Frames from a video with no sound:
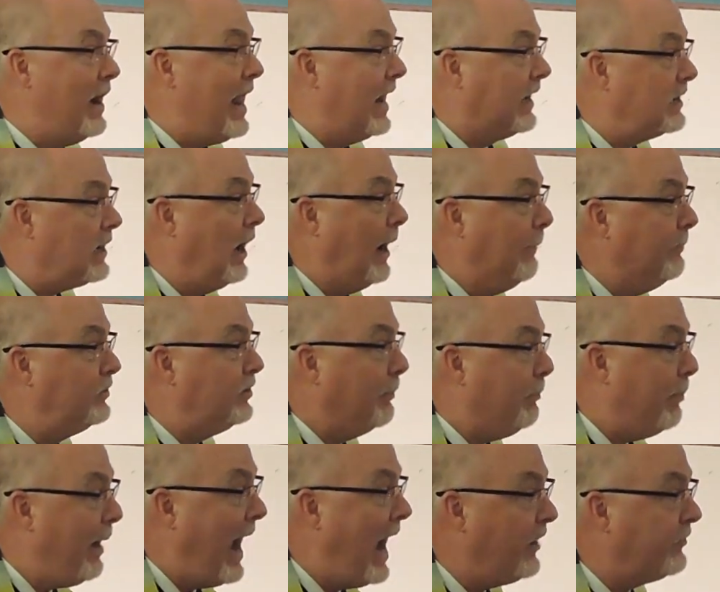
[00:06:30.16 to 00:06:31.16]
word had come to
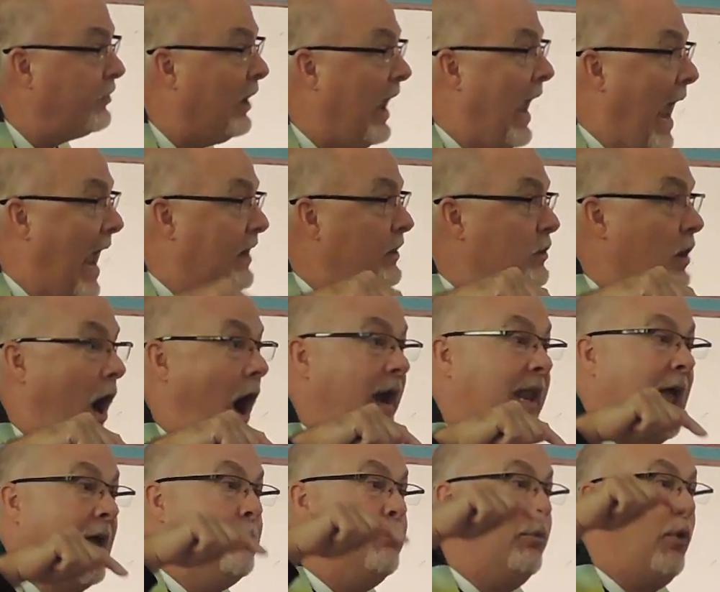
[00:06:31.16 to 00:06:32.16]
pass, and
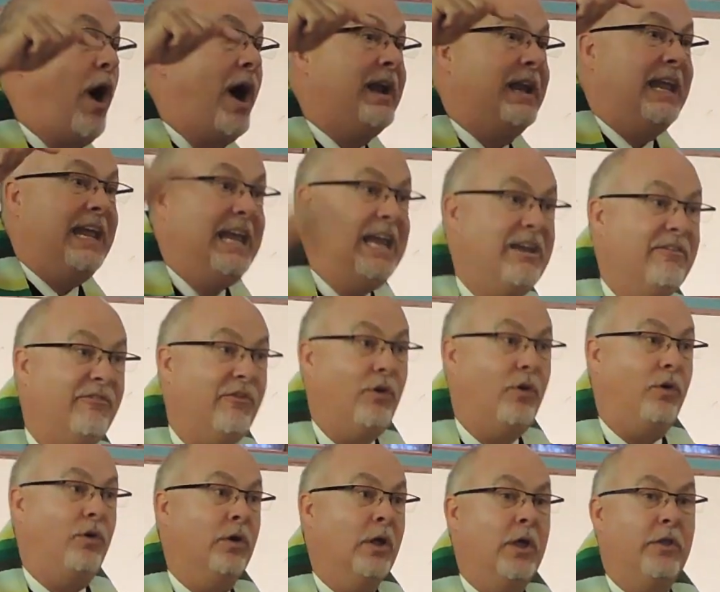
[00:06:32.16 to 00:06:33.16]
God had brought
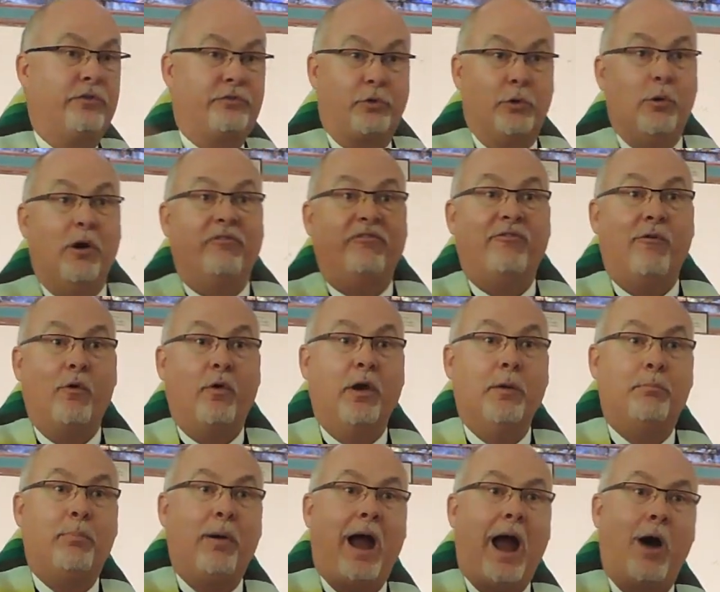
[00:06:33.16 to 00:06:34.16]
evil through a
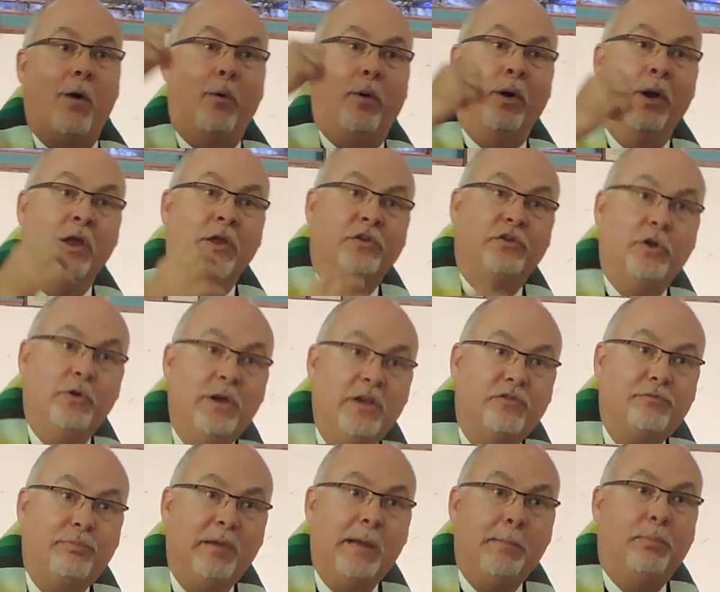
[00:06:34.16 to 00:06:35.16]
foreign power to
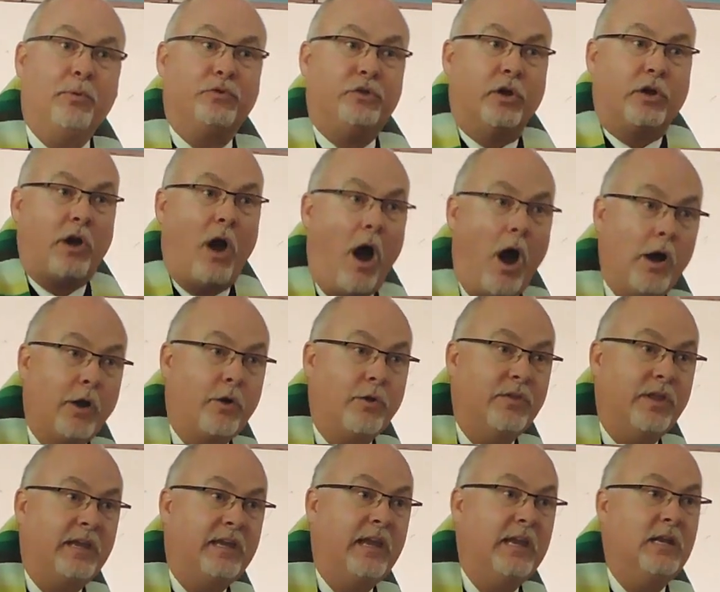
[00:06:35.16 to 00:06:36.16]
his people to conquer
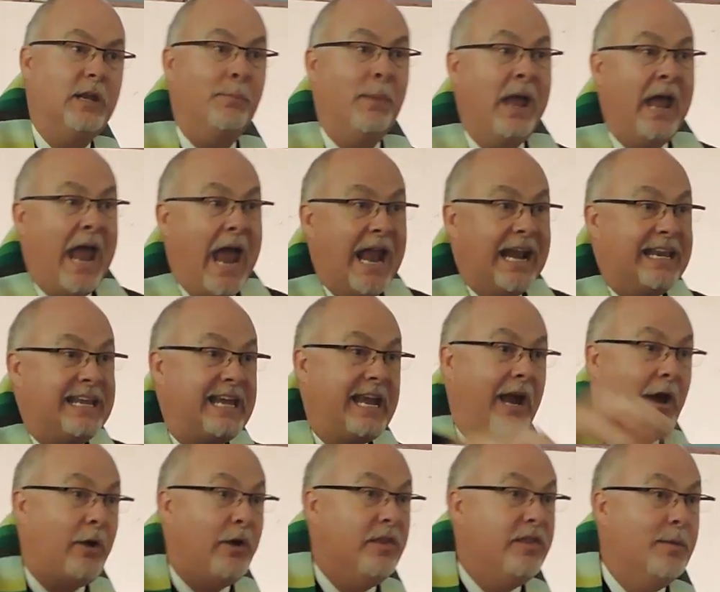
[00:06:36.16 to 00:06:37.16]
the kingdom and
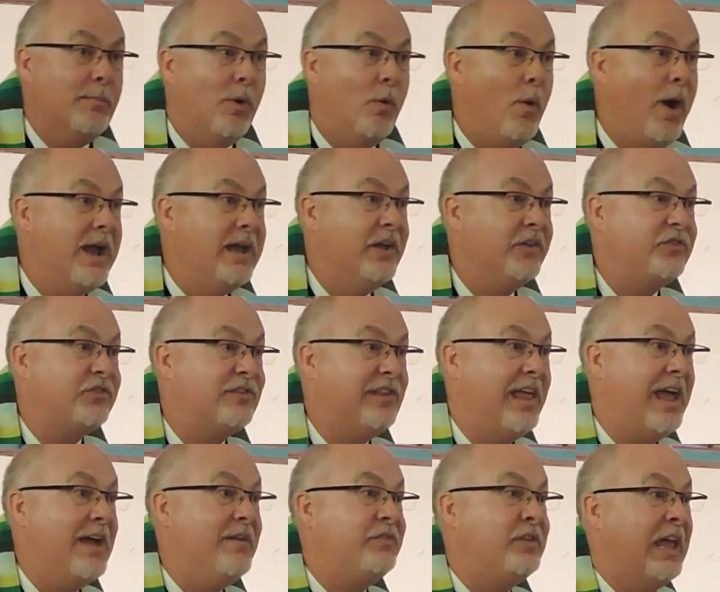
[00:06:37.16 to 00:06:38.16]
carry them away as
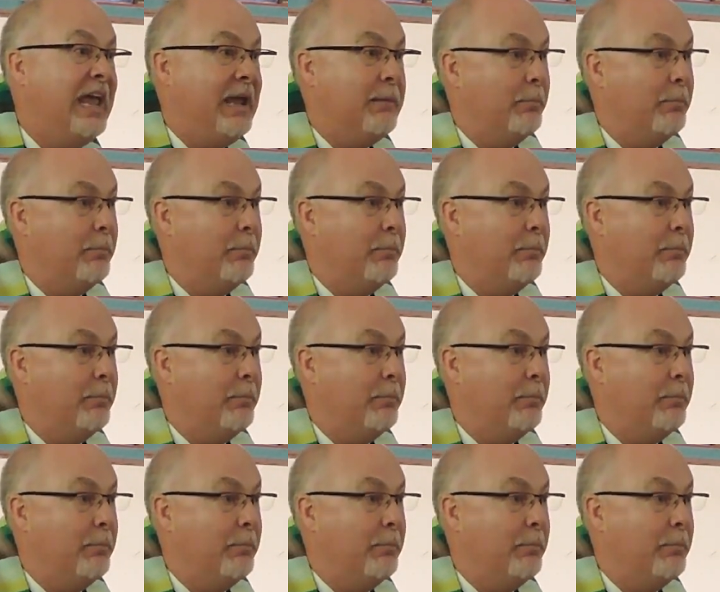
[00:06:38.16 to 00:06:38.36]
slaves.